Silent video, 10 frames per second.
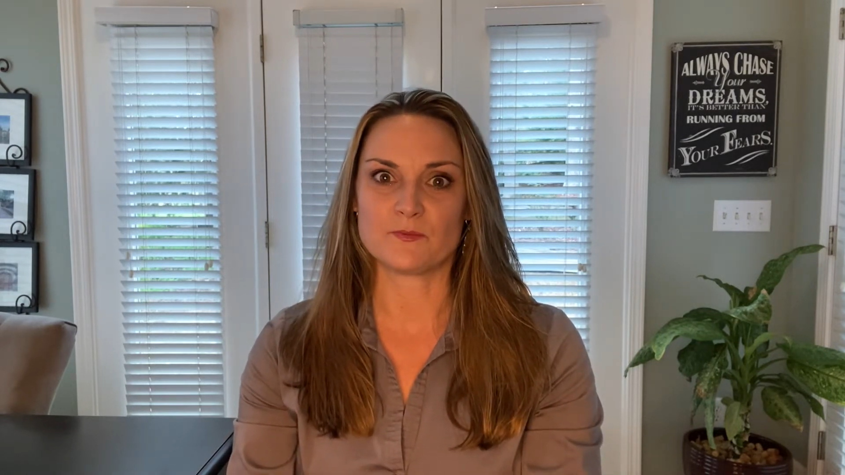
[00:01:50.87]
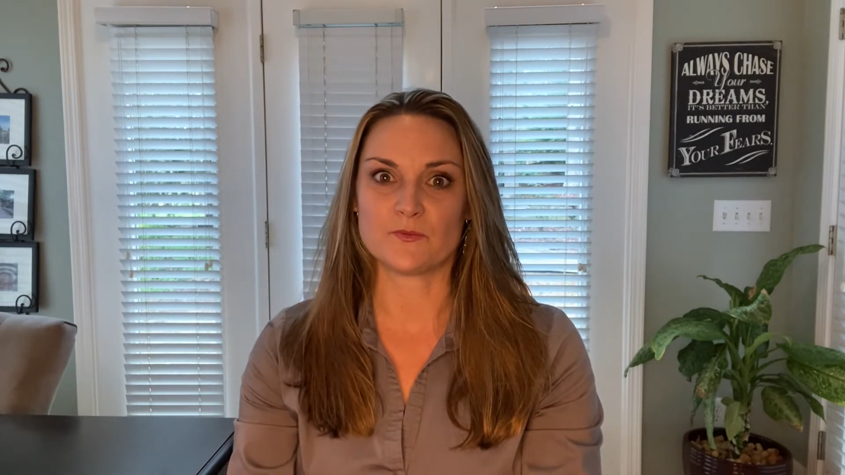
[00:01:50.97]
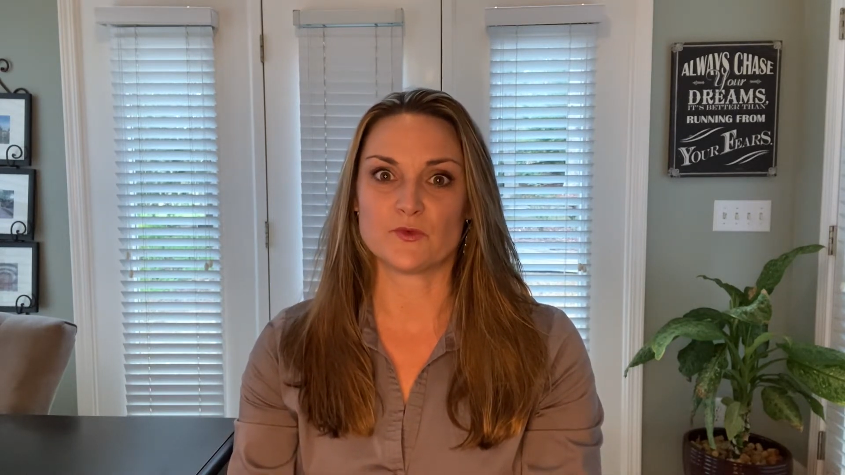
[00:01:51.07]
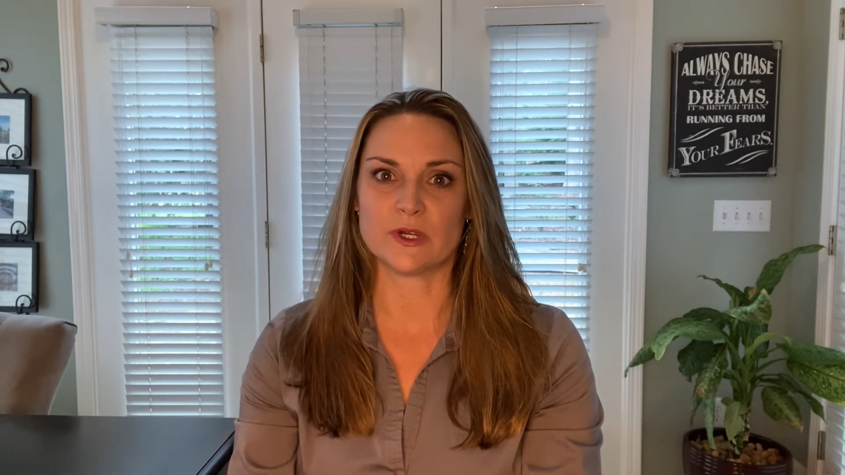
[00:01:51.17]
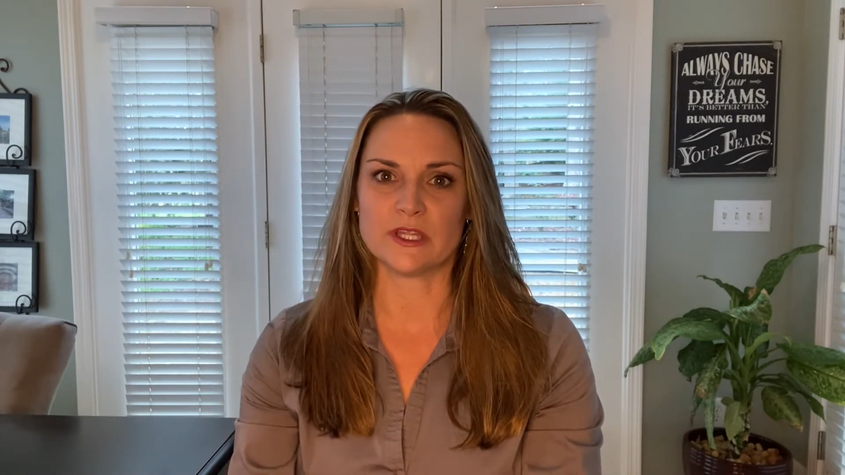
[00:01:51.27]

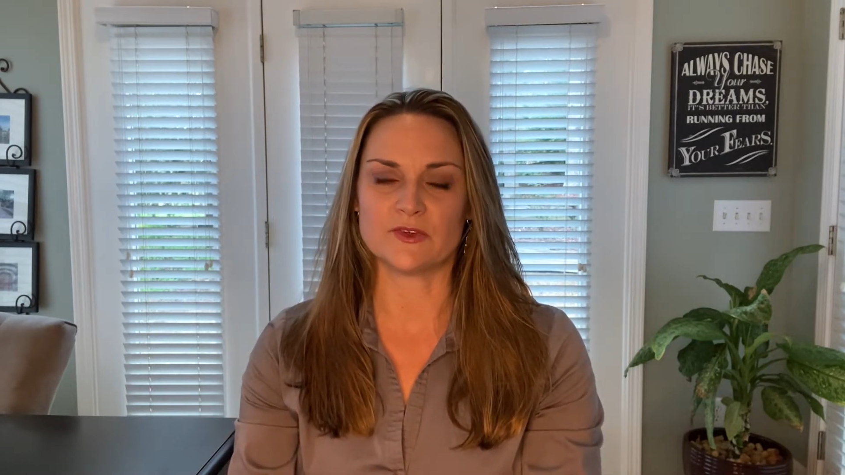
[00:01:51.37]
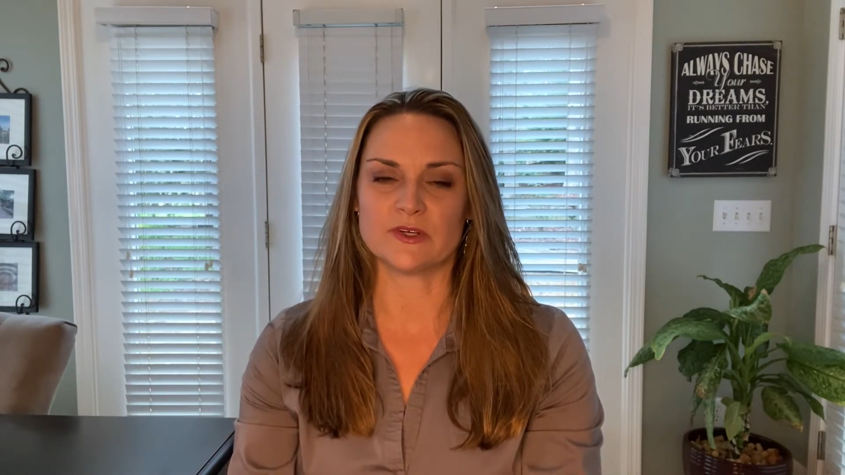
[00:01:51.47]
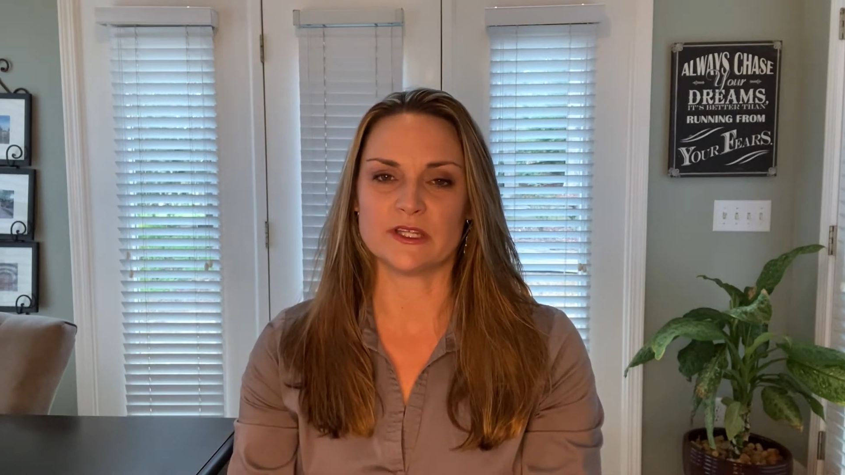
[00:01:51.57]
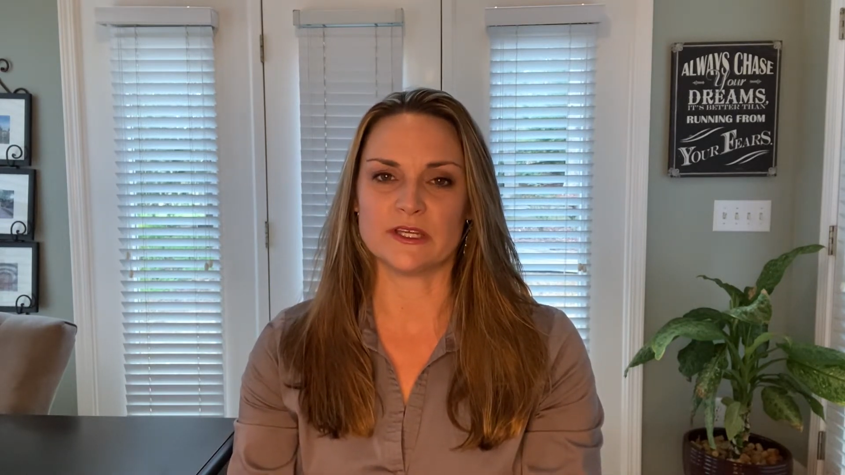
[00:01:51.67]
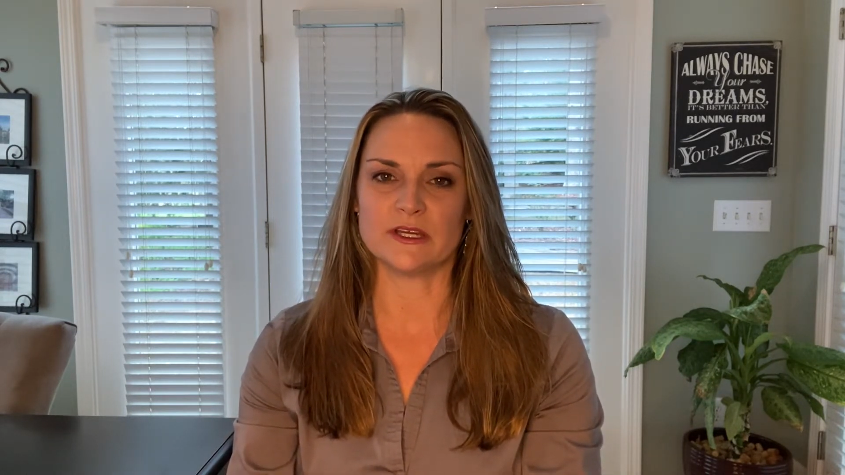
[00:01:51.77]

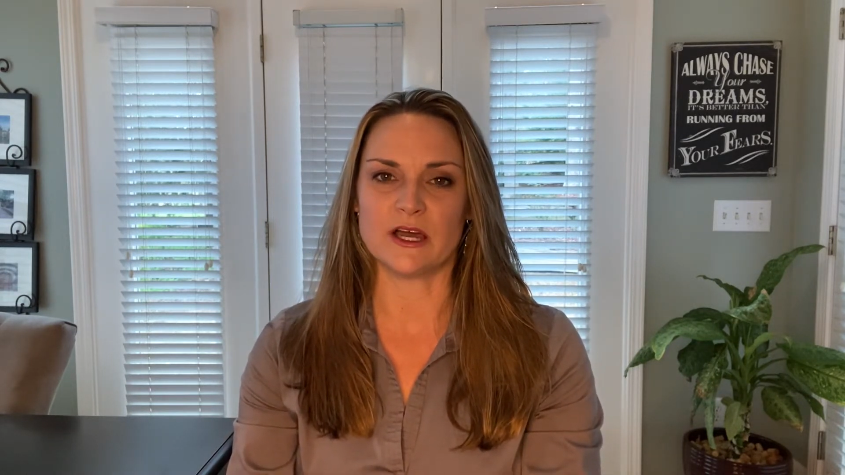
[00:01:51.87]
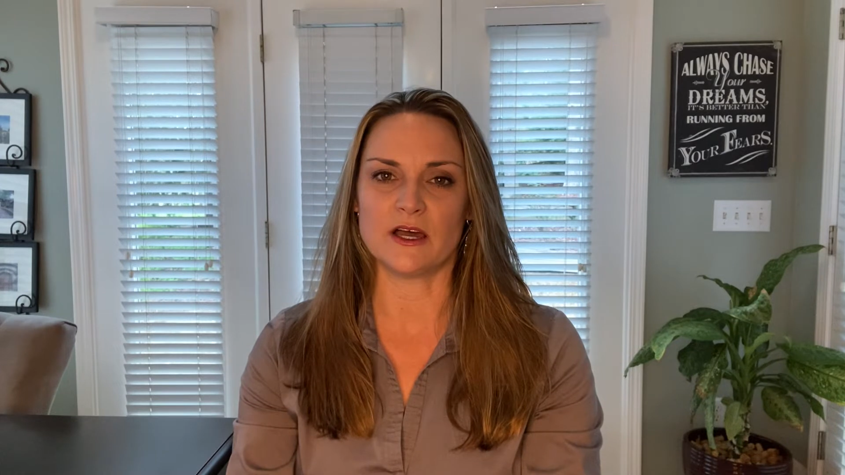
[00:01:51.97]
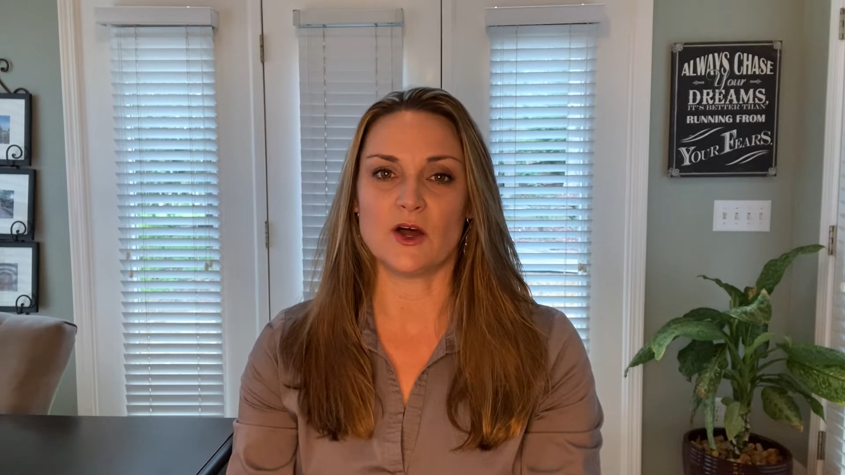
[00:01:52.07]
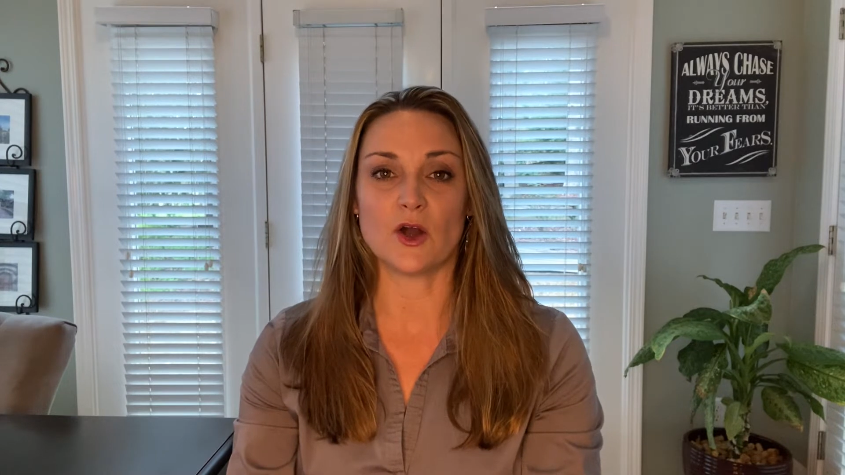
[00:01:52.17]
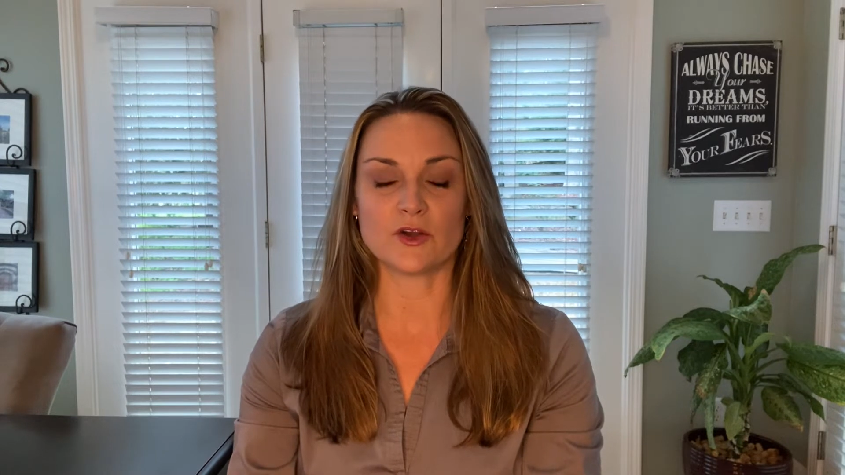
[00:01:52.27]
really
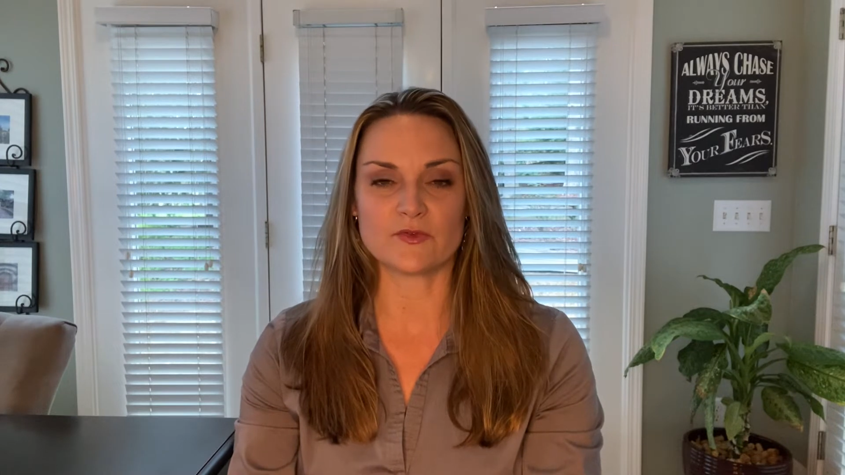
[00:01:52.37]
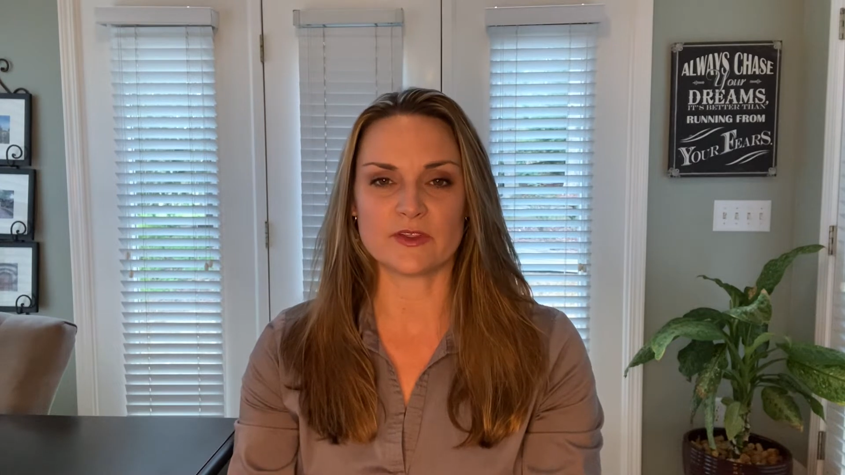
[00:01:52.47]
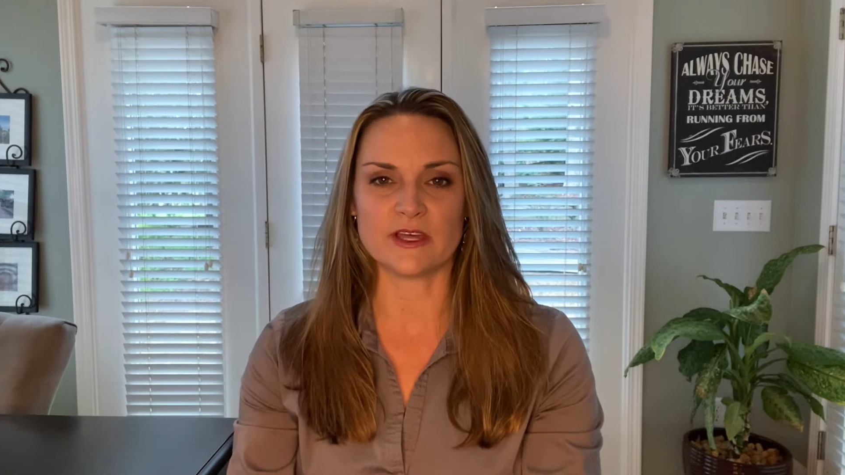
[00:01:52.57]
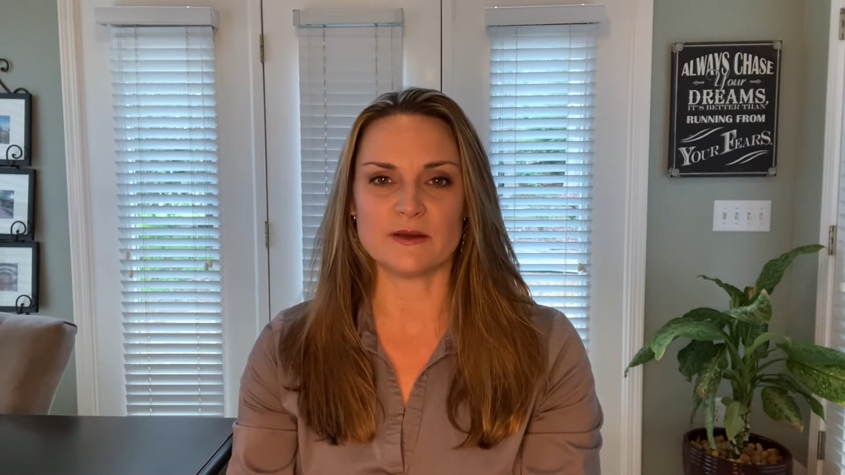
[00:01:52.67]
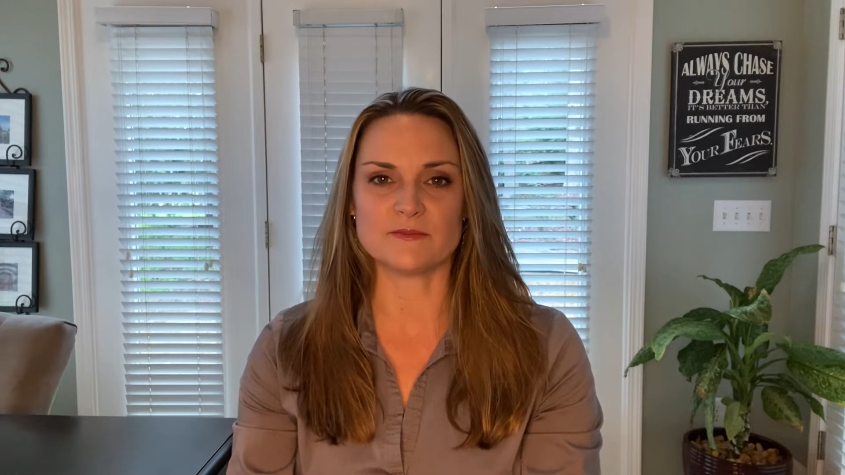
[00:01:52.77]
hard for
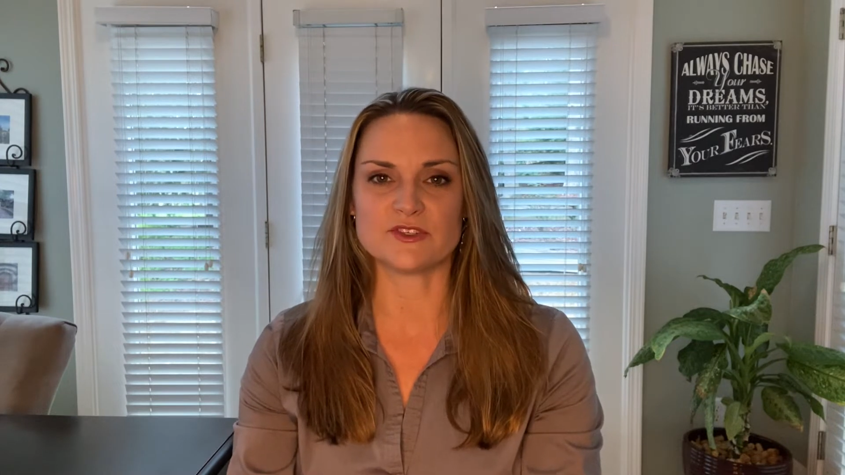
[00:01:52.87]
them